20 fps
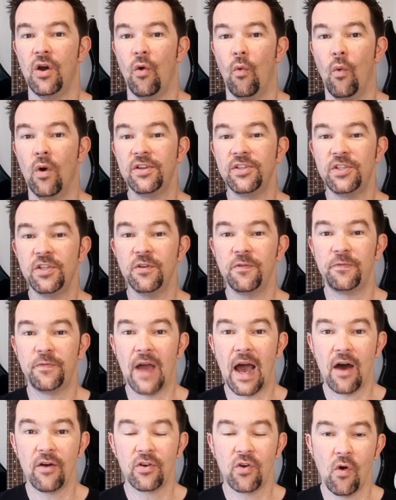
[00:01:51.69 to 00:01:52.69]
Once you've
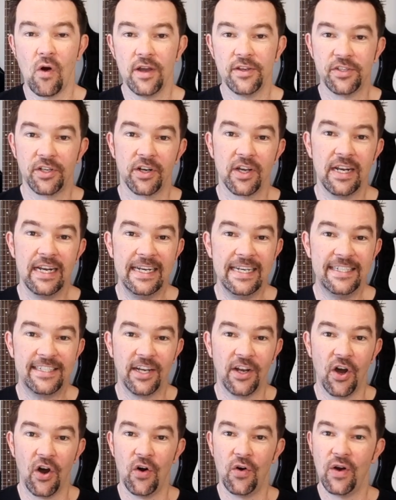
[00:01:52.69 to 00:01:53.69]
found coins, you're going to need to
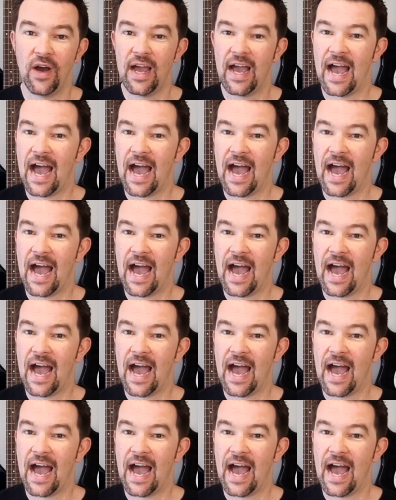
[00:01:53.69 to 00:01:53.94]
know,